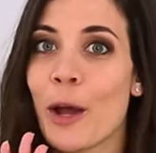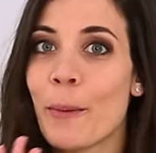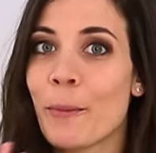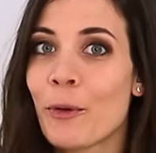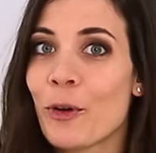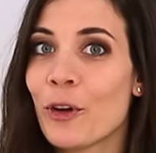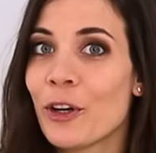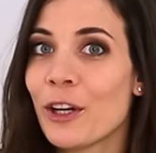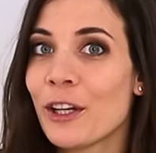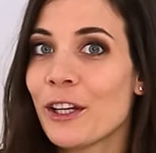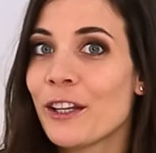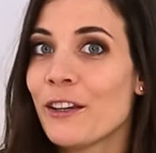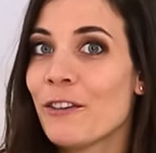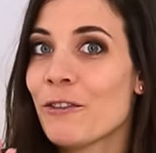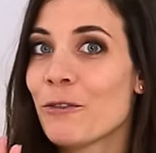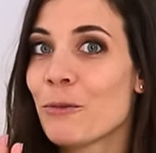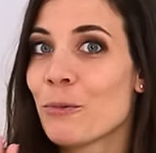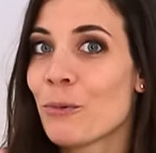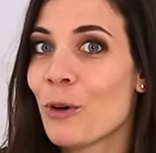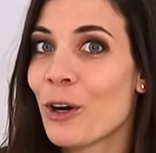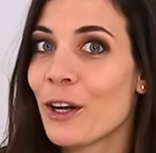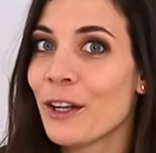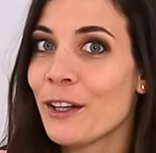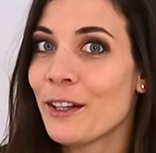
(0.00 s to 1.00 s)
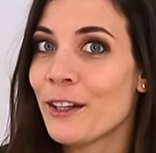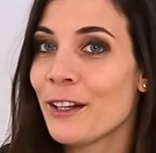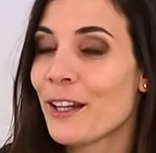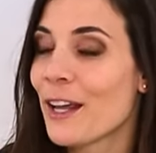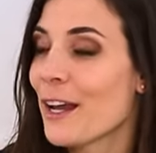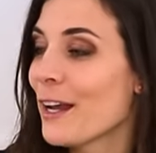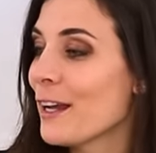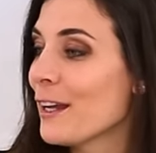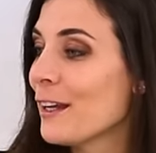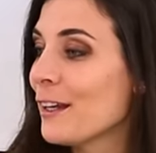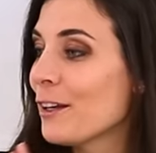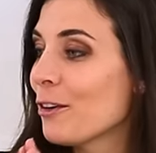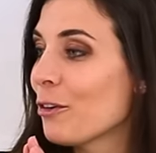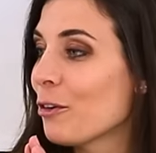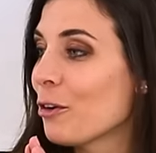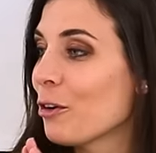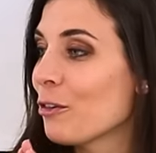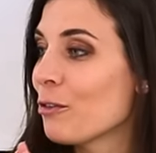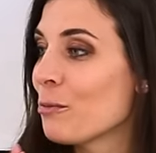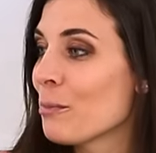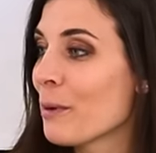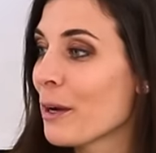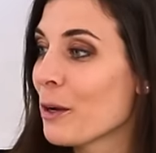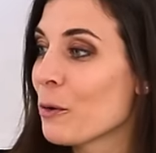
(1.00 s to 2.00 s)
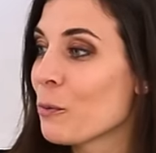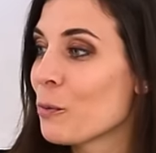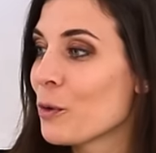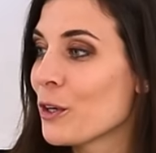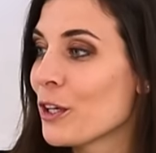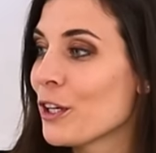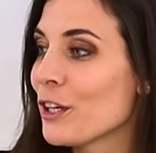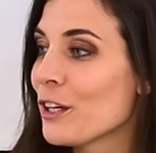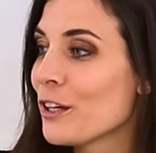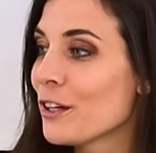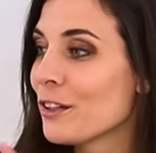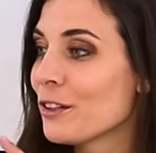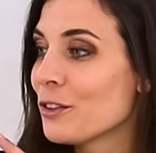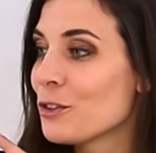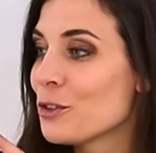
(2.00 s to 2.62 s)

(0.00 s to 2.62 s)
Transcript: I'm gonna give one day of my week